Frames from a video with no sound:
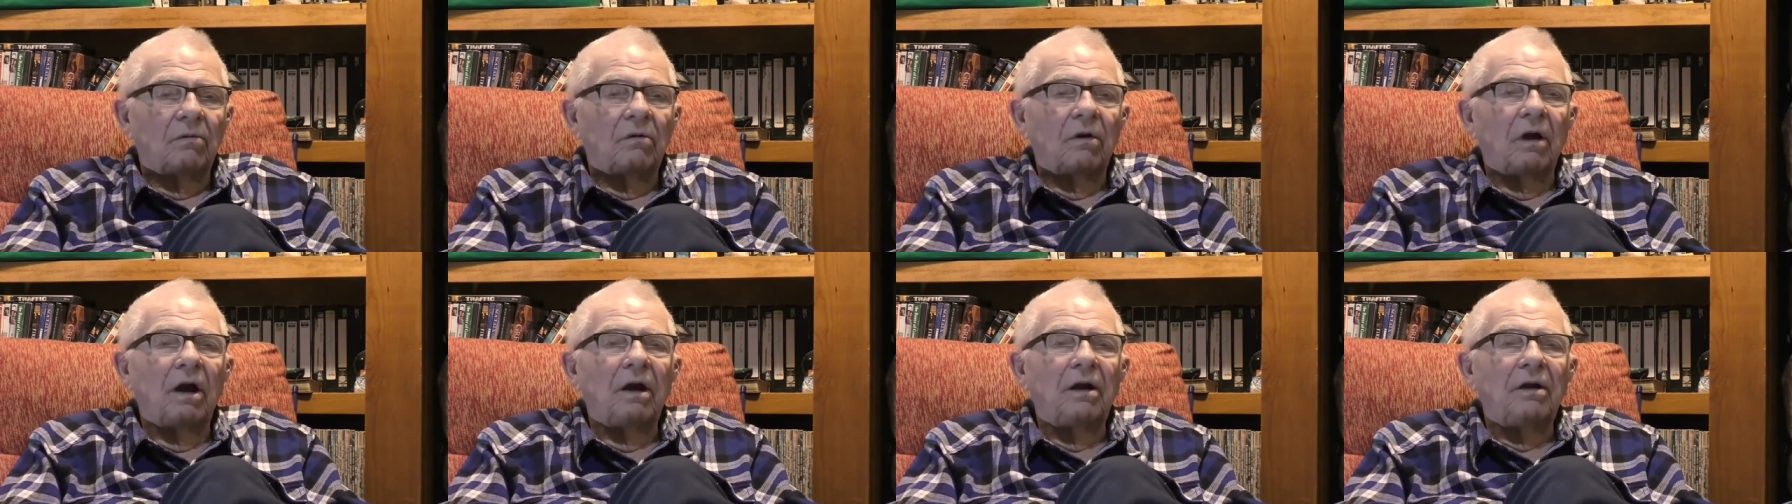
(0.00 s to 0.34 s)

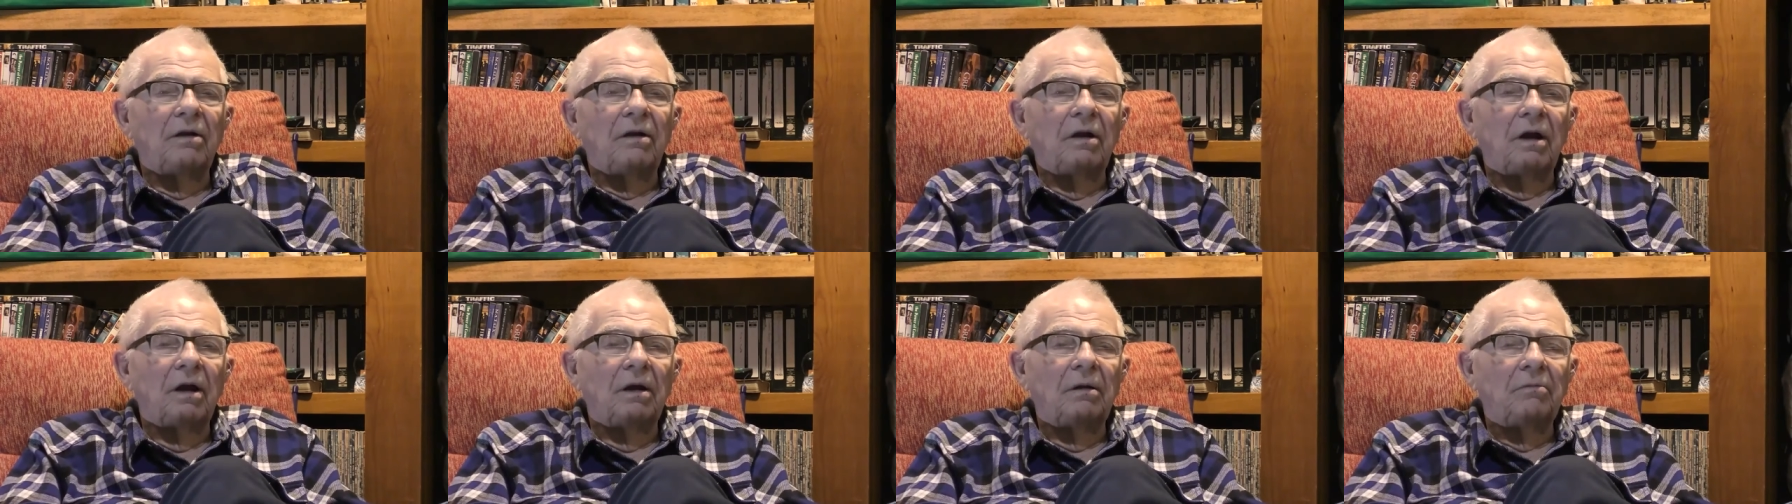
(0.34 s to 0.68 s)

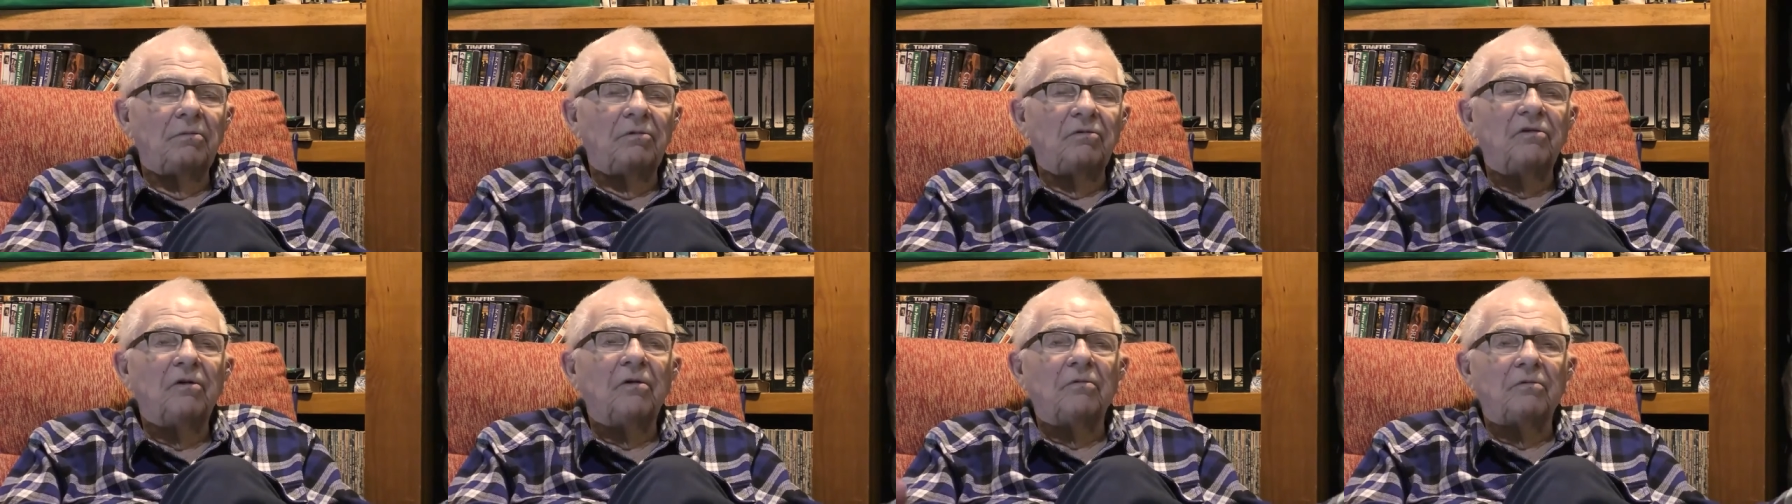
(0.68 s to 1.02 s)
Right, I've
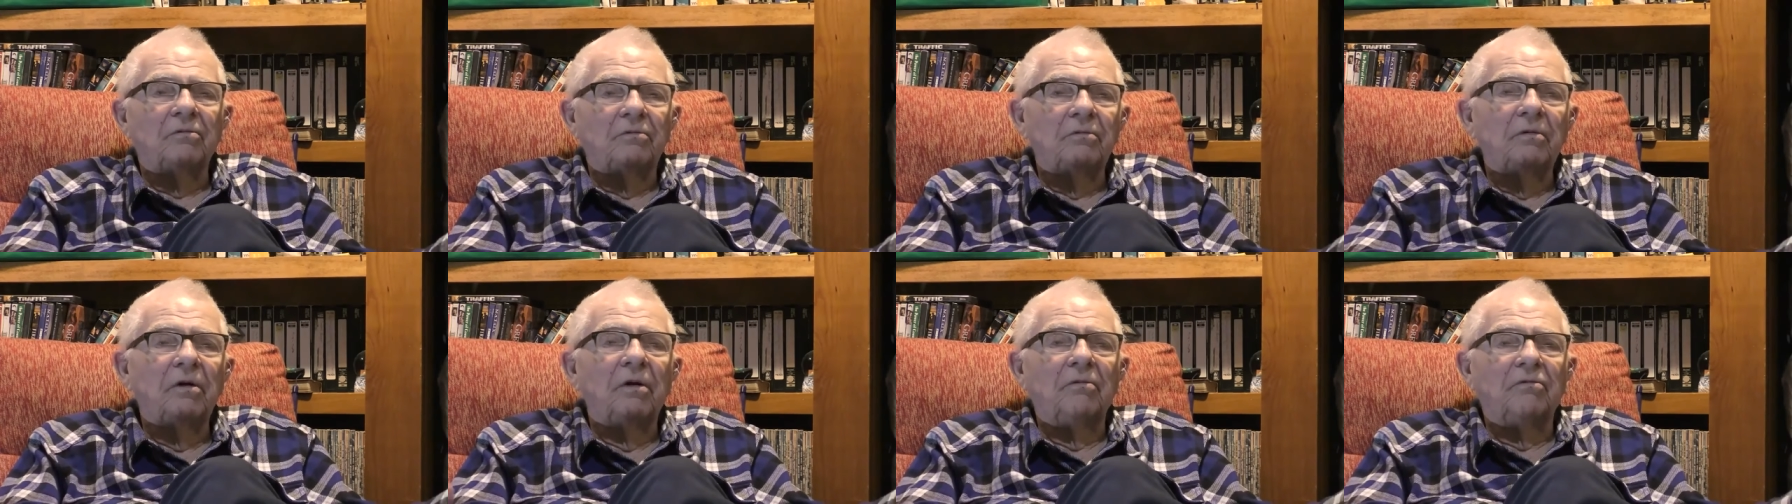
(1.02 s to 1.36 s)

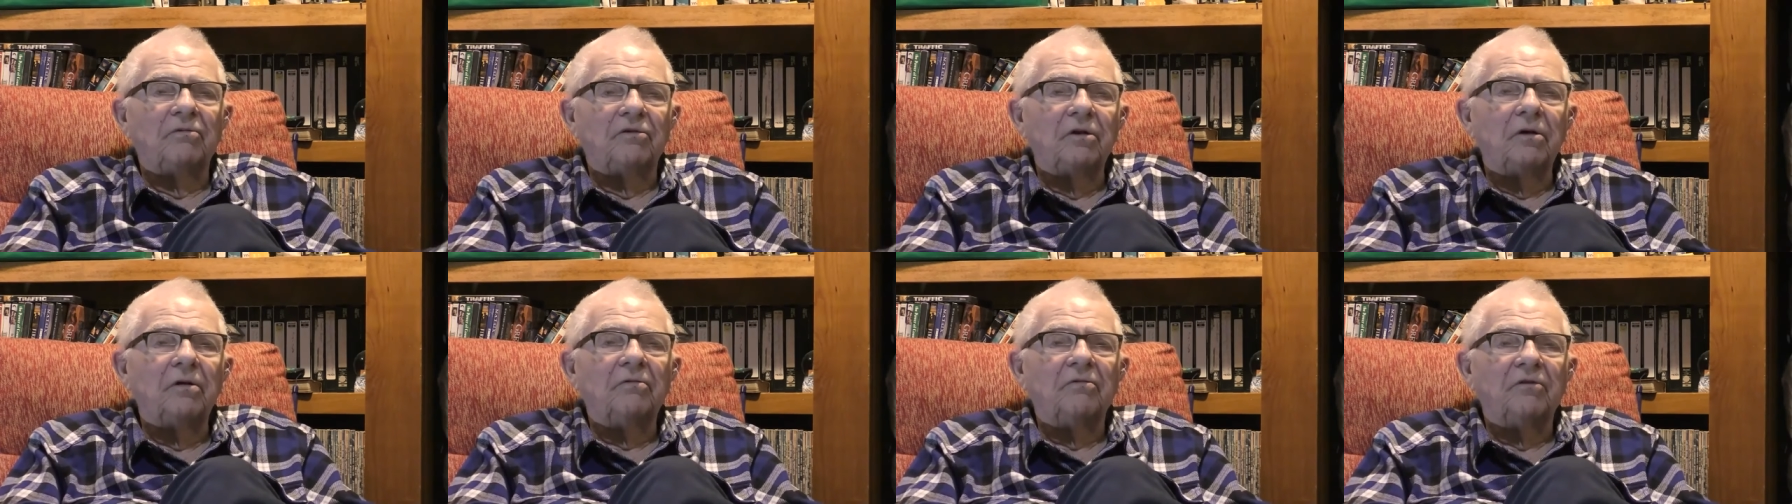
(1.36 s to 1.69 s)

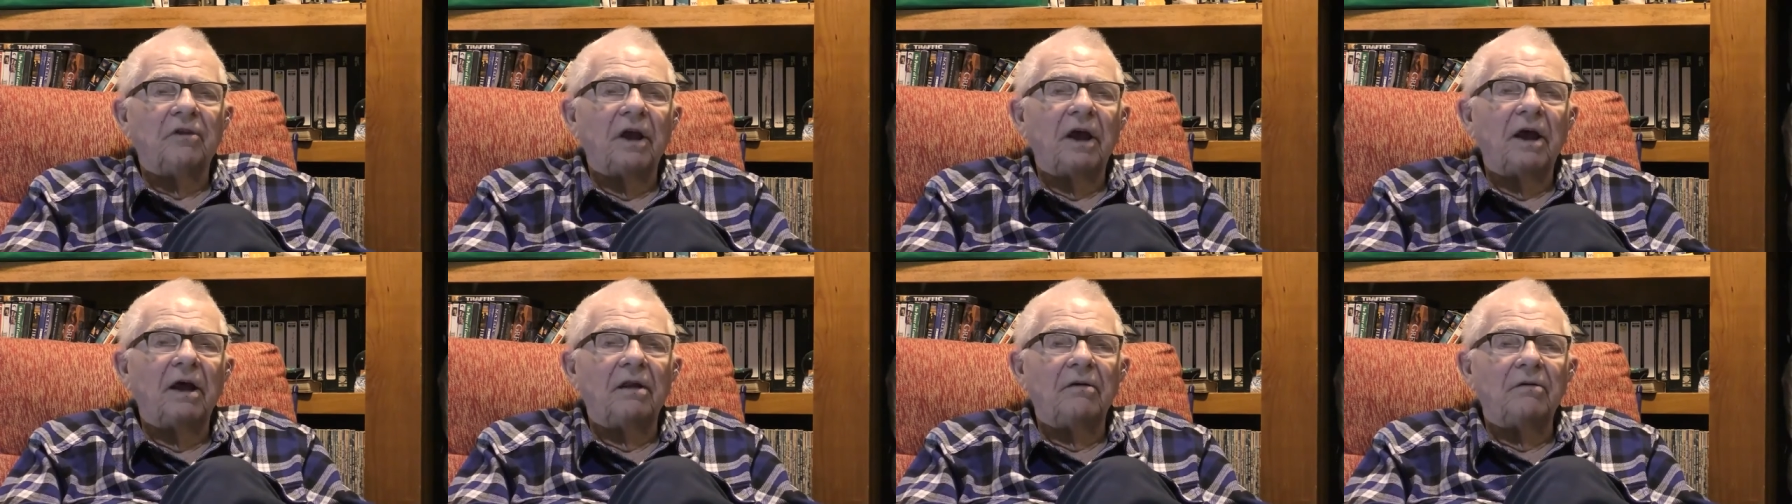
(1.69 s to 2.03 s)
observed
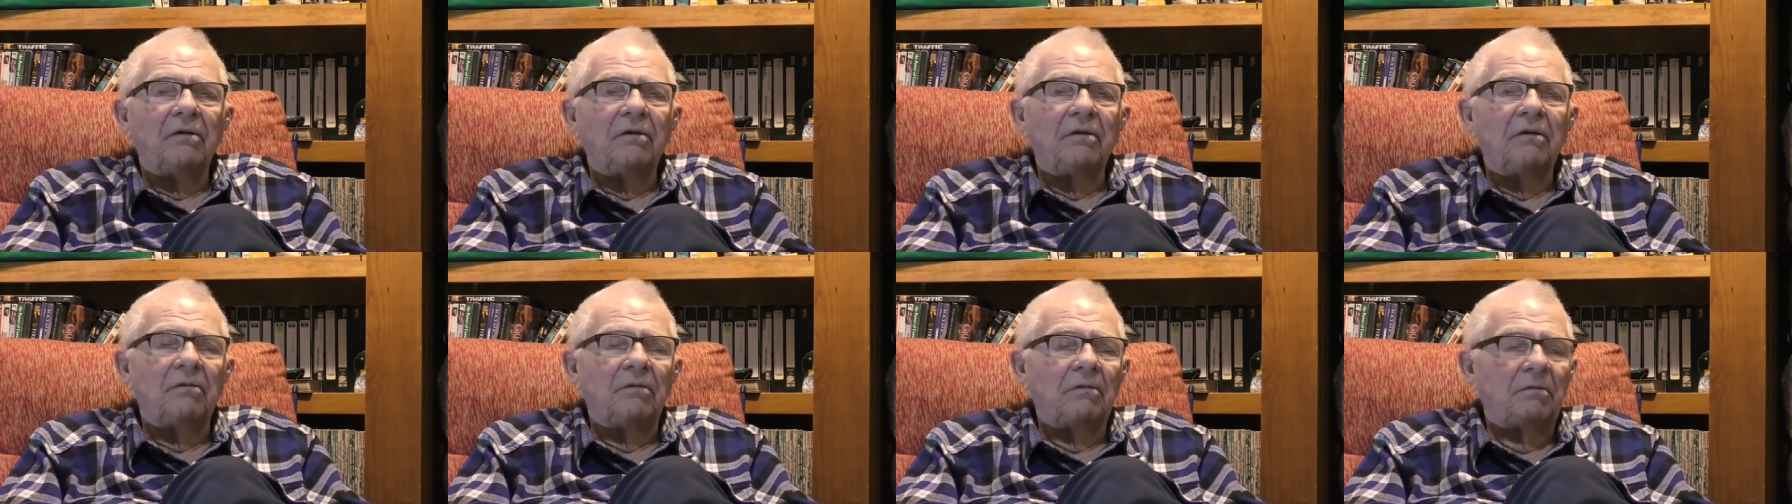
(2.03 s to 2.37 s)
that
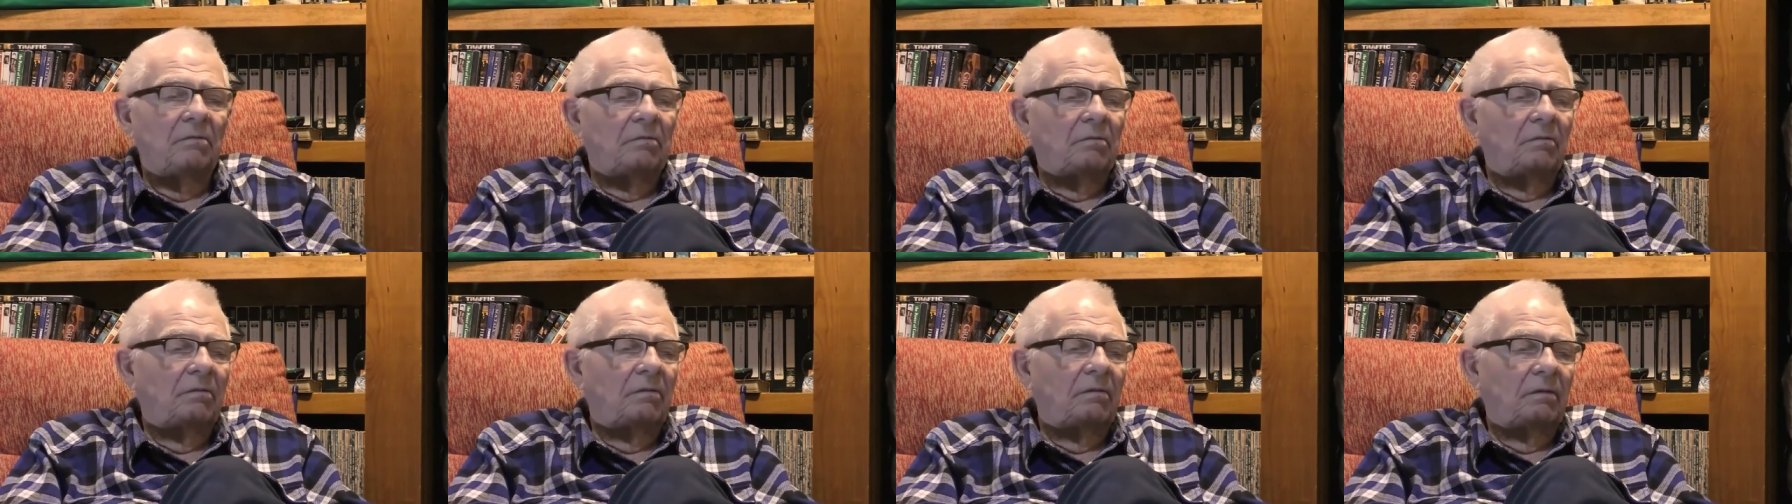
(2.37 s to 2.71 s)

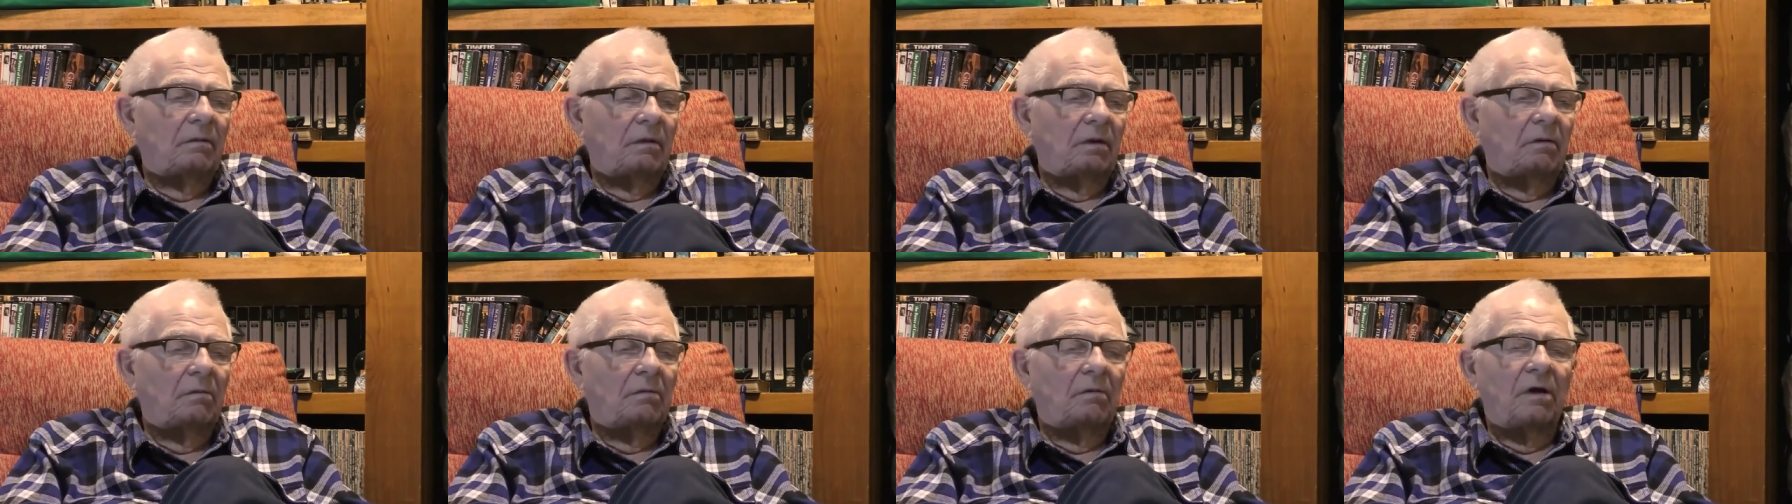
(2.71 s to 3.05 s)

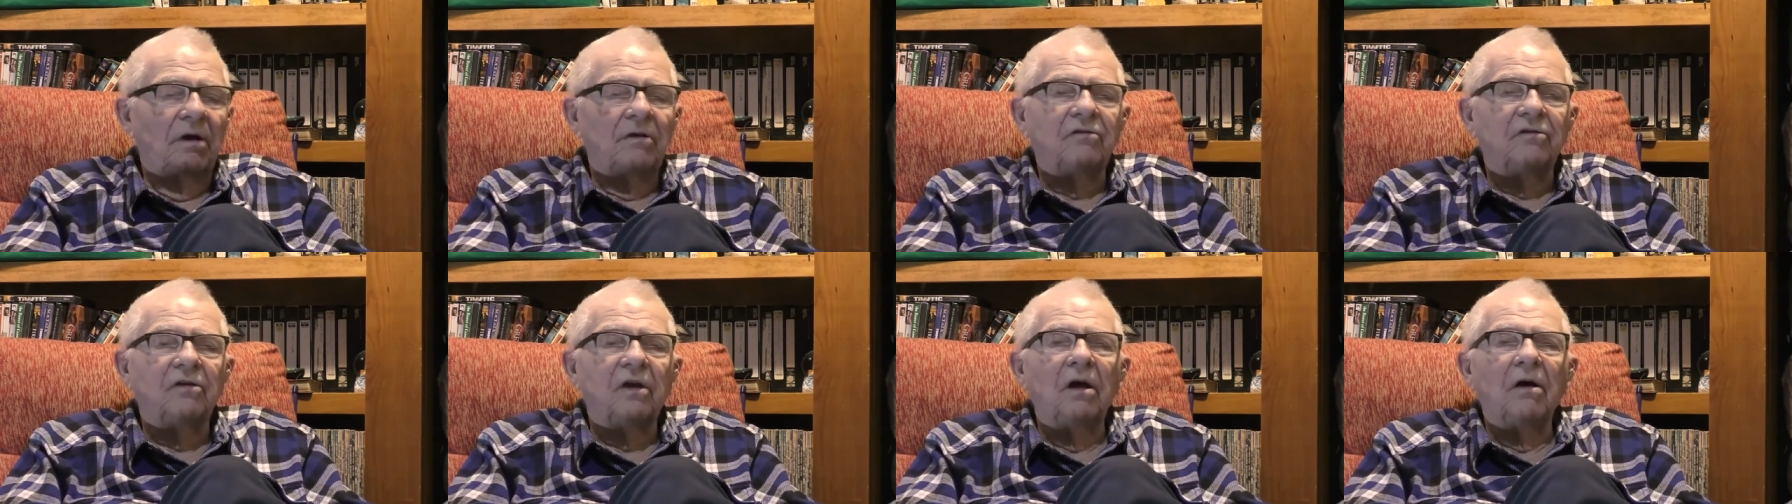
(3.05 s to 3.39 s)

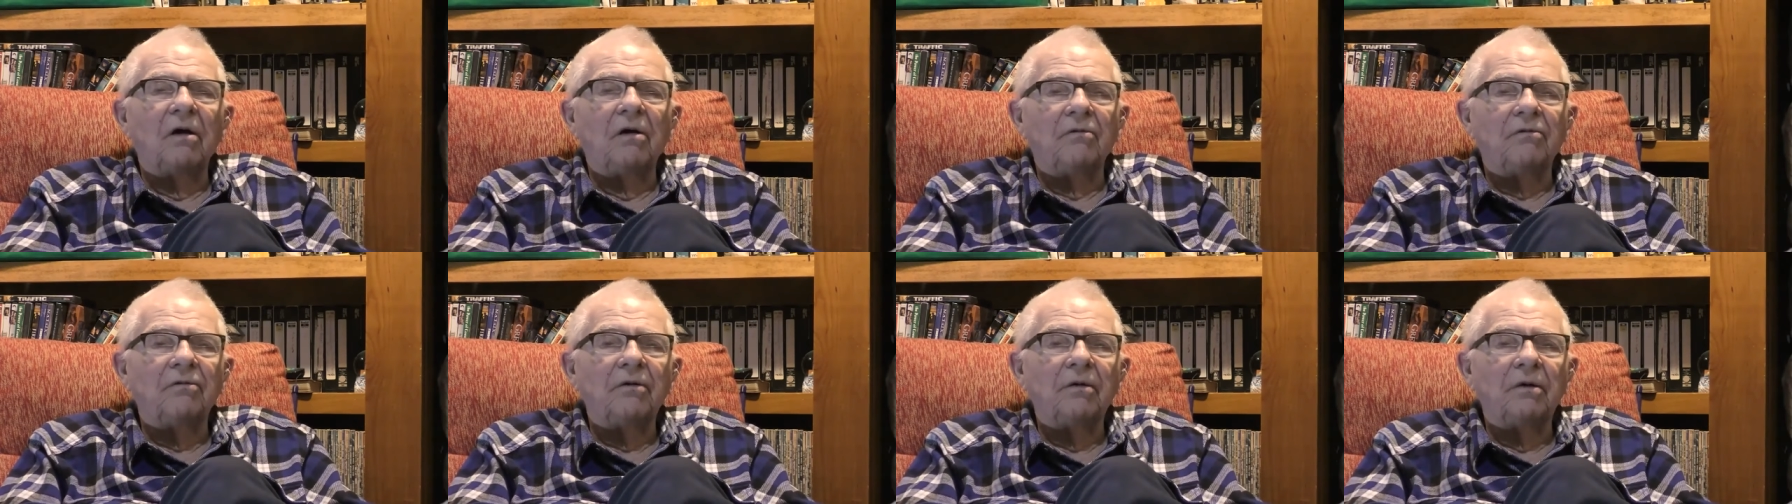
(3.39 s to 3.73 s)
myself.